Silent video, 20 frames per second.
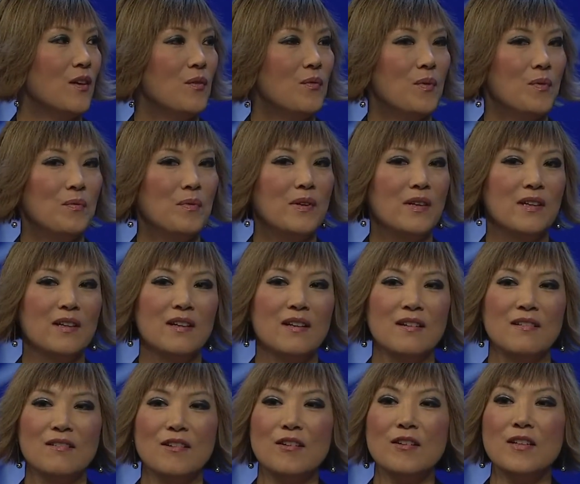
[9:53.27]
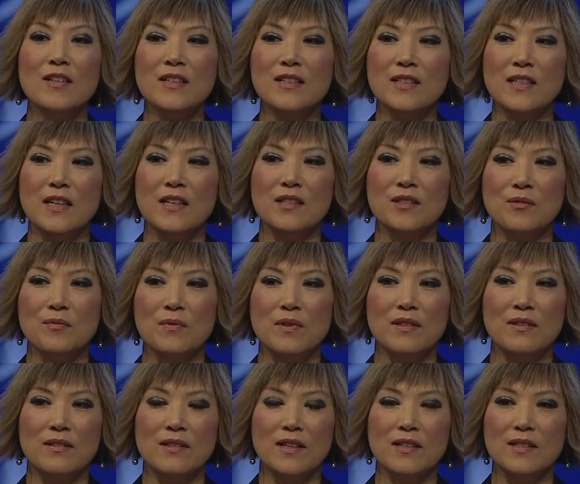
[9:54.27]
When we early days
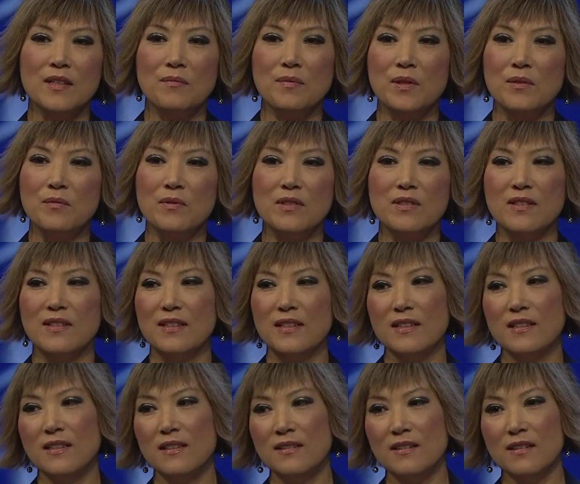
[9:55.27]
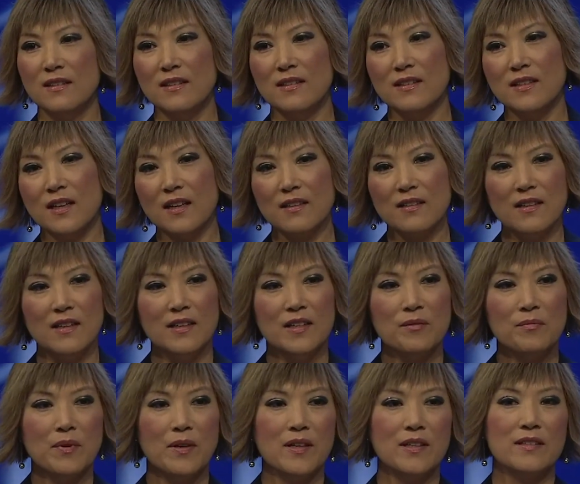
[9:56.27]
when SAP was leading the entire
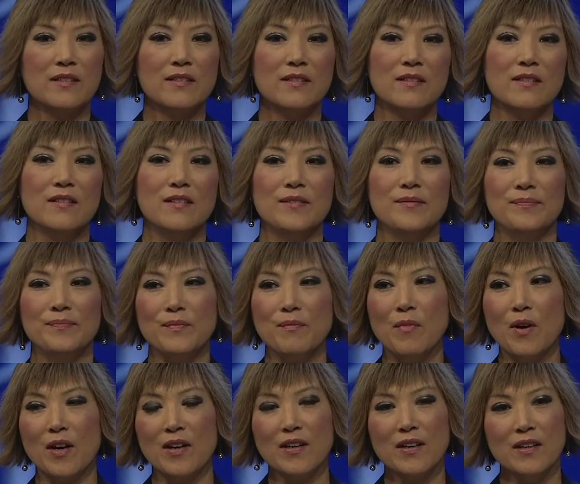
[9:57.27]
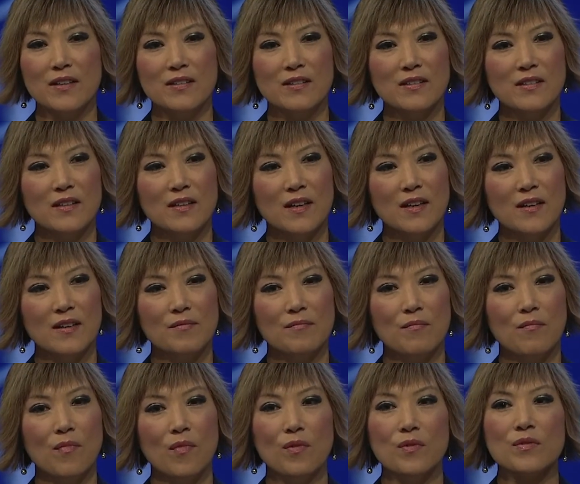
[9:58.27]
enterprise market, that
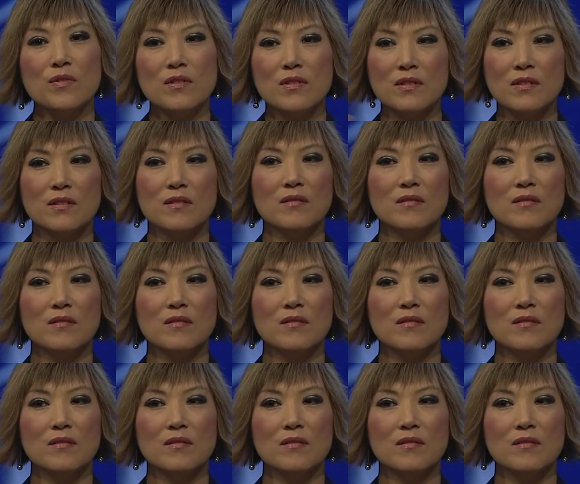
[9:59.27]
most